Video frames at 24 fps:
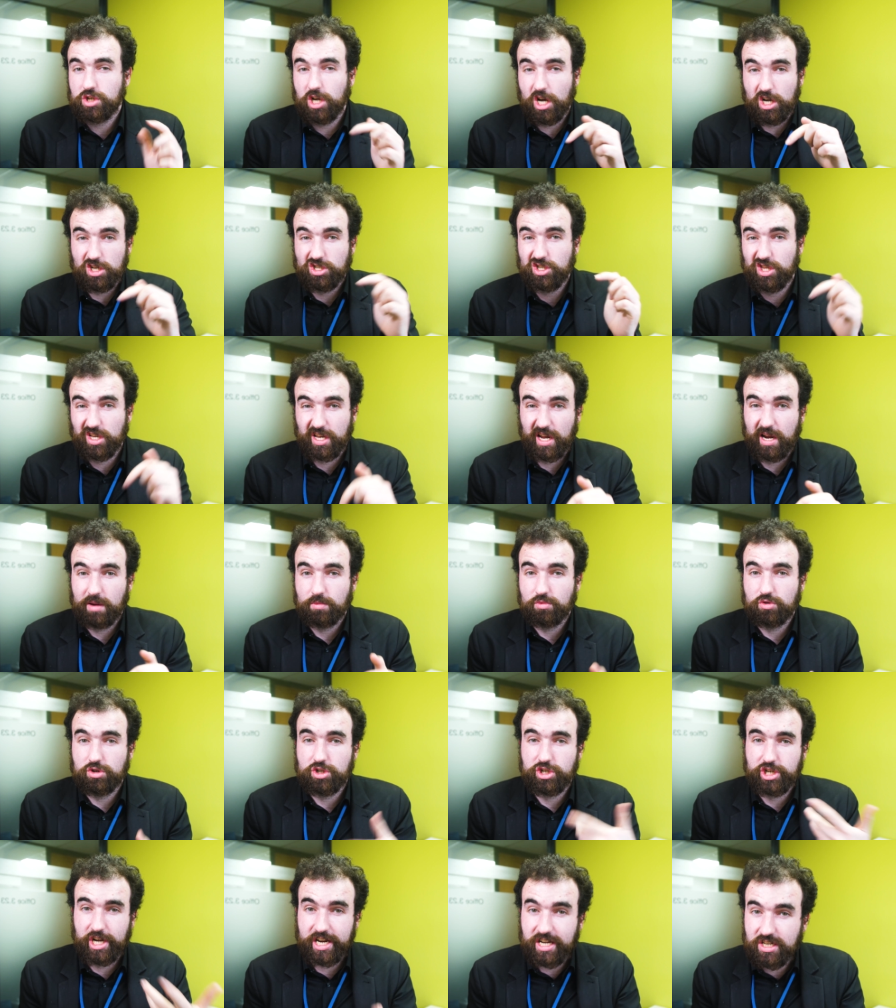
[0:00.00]
touch the
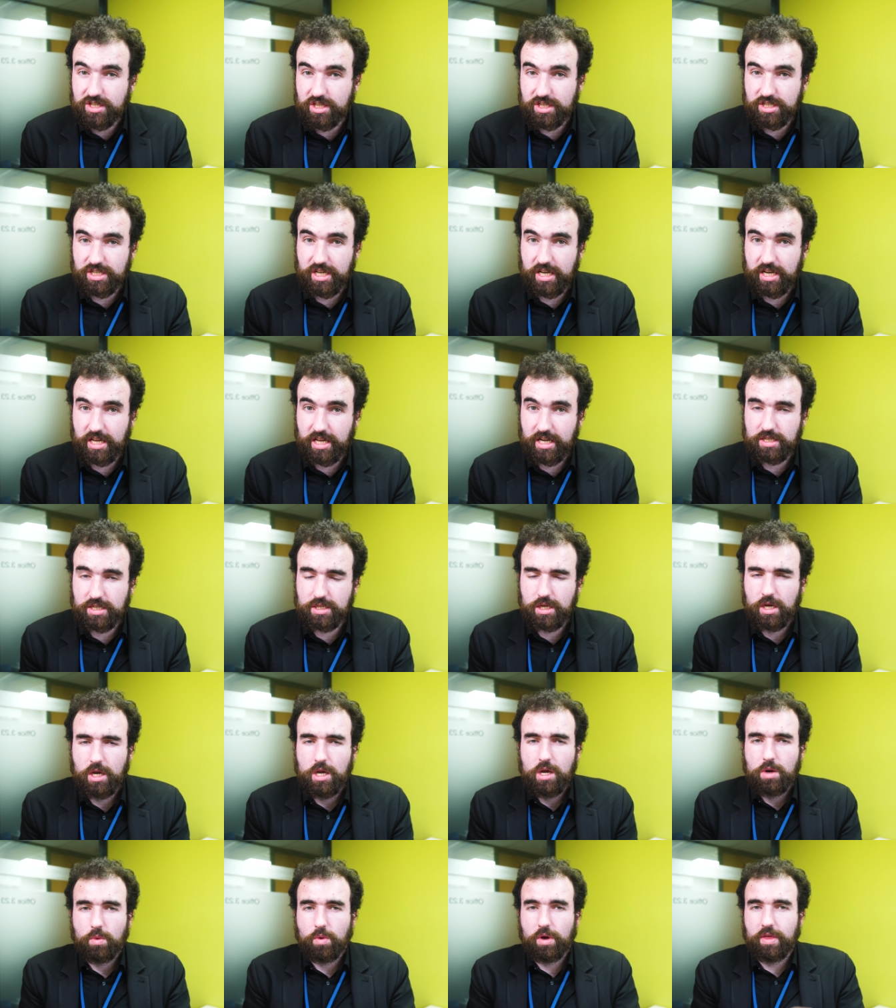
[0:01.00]
camera and change the settings,
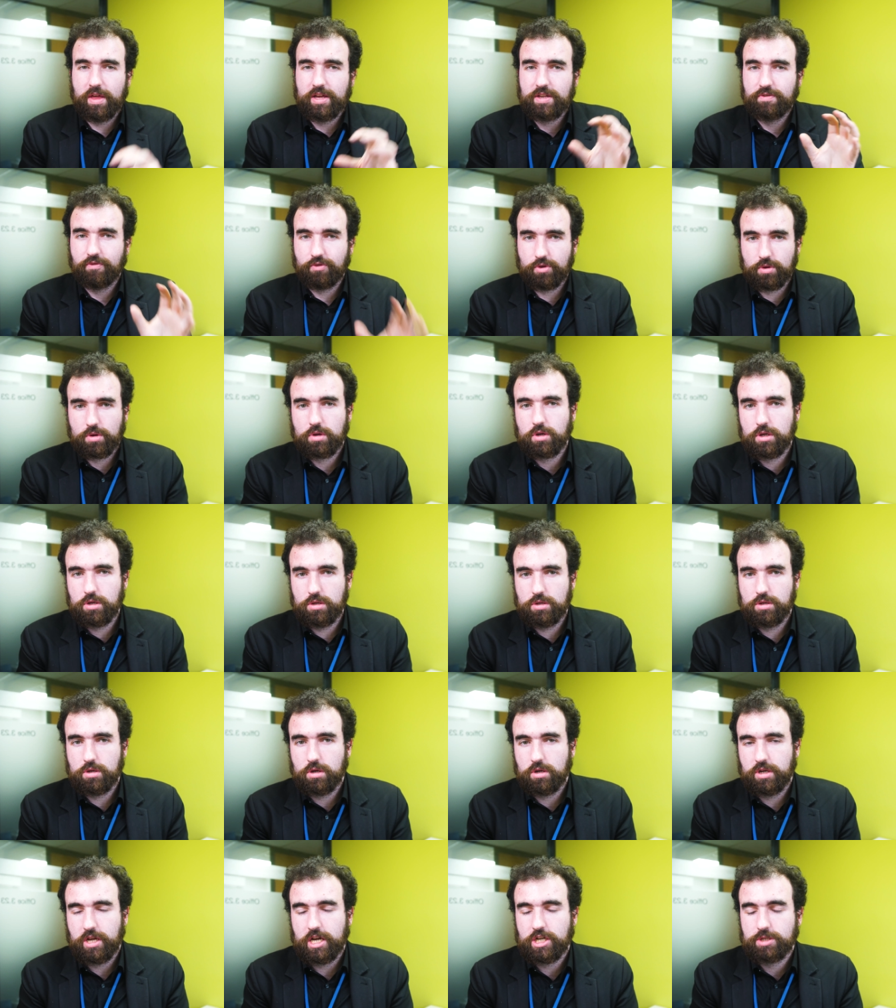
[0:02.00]
whether that's through
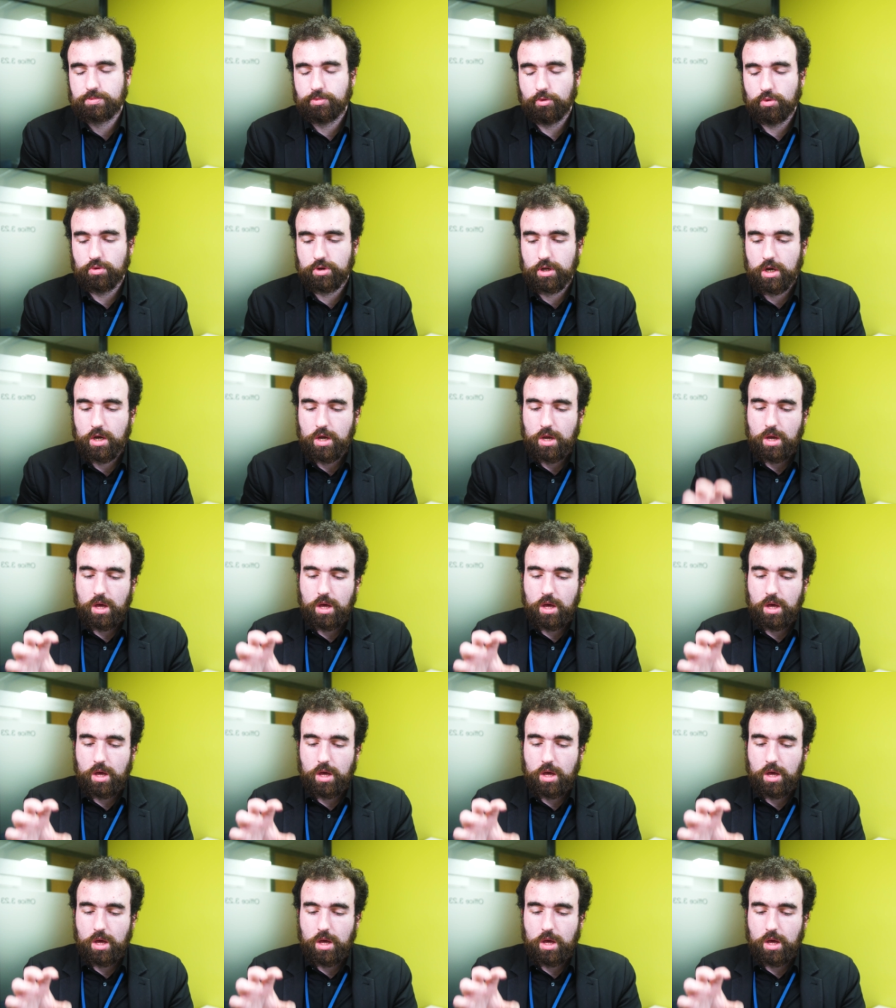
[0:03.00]
QDR dashboard,